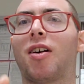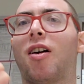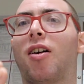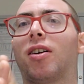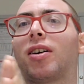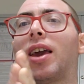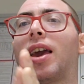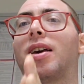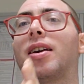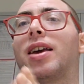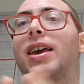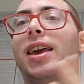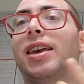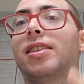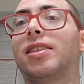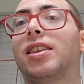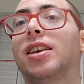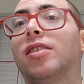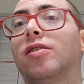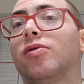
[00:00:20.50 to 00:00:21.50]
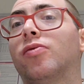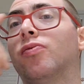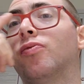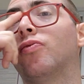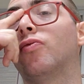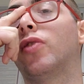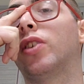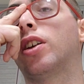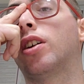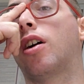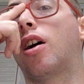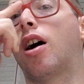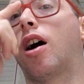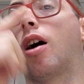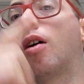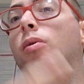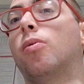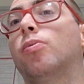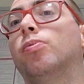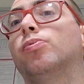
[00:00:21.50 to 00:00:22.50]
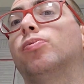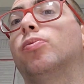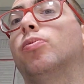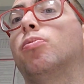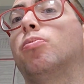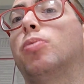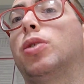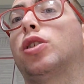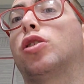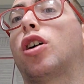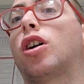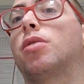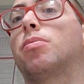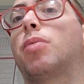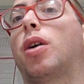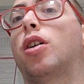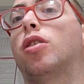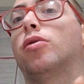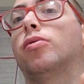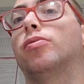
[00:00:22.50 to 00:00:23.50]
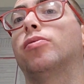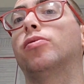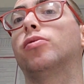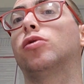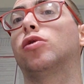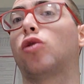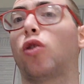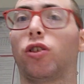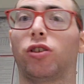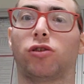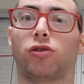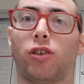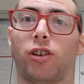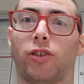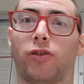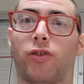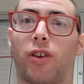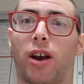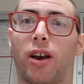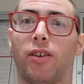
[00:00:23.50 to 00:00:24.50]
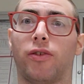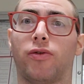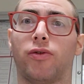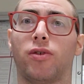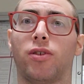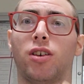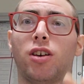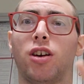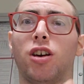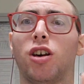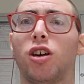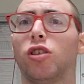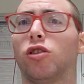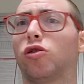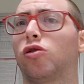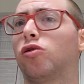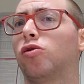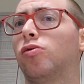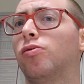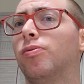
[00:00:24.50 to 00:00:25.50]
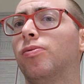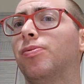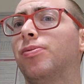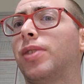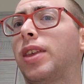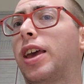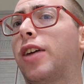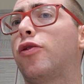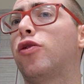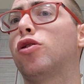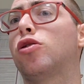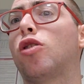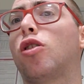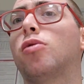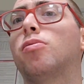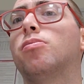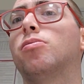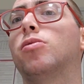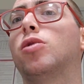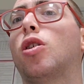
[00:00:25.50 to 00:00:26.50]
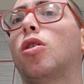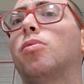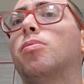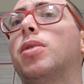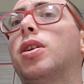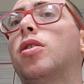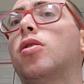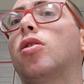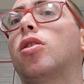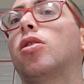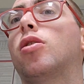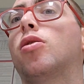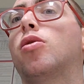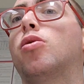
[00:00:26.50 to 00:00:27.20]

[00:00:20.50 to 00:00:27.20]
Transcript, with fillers: Okay, in this video, I'll be talking about Toy Story 5. Mm, if you don't know me,